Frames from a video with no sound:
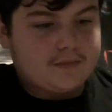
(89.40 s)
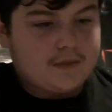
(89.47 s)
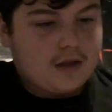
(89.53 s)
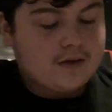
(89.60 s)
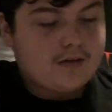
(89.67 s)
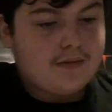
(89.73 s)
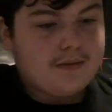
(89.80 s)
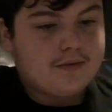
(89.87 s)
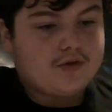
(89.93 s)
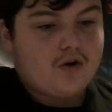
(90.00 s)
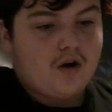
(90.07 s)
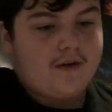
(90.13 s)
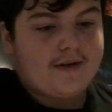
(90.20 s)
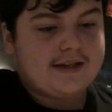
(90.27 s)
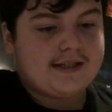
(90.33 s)
Most people
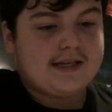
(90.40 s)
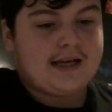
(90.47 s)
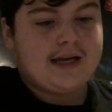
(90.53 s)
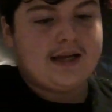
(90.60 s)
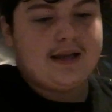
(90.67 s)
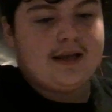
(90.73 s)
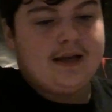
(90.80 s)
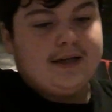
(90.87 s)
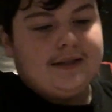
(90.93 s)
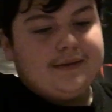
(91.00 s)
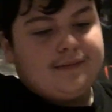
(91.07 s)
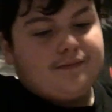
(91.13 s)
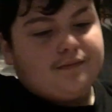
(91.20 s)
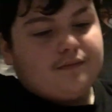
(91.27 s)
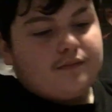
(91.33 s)
driving and singing,
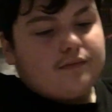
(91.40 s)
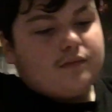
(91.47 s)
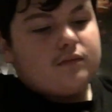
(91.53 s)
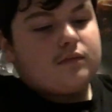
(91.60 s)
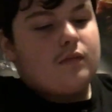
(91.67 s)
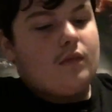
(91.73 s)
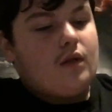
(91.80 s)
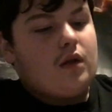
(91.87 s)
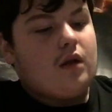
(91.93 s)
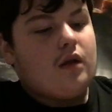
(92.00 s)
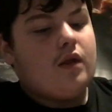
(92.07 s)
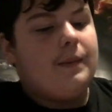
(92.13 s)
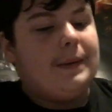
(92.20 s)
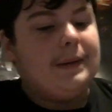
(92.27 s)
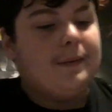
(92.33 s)

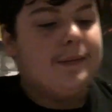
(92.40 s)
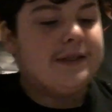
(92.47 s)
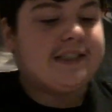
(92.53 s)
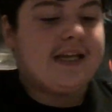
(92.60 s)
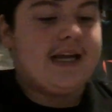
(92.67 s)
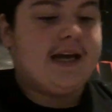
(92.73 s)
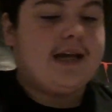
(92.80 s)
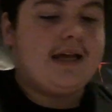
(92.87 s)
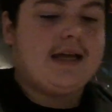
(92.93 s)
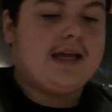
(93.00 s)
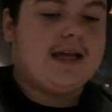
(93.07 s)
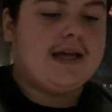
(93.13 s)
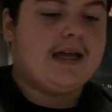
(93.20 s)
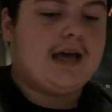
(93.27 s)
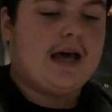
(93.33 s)
the people miss a
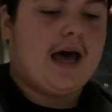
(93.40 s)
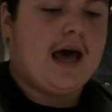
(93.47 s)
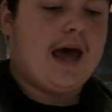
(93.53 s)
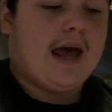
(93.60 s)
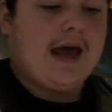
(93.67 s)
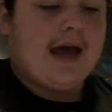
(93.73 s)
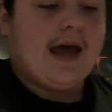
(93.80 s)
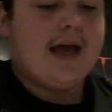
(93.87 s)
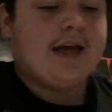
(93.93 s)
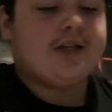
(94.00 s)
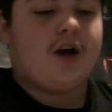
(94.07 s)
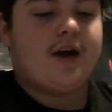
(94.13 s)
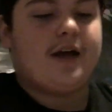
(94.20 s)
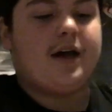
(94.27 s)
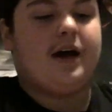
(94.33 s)

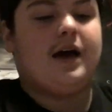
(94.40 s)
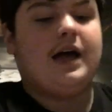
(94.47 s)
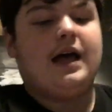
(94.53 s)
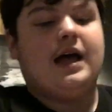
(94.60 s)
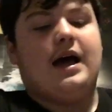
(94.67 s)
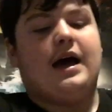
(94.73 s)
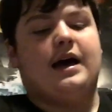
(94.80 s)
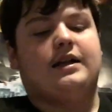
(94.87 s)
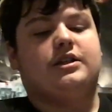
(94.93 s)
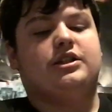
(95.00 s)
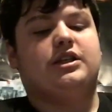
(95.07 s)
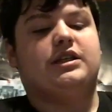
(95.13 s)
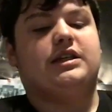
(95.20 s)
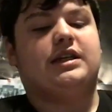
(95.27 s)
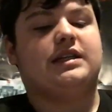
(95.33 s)
hitchhiker and
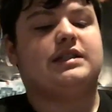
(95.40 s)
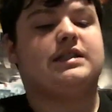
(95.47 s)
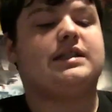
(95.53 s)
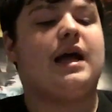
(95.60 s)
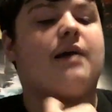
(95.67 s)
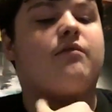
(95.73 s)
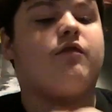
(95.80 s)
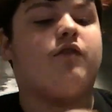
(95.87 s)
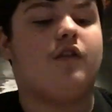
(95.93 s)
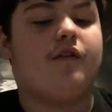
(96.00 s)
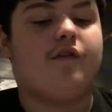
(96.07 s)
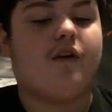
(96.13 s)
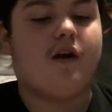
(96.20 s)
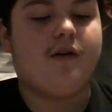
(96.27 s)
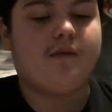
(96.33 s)
she gets stabbed through the
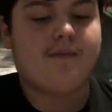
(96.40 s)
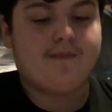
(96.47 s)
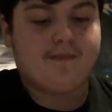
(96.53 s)
throat.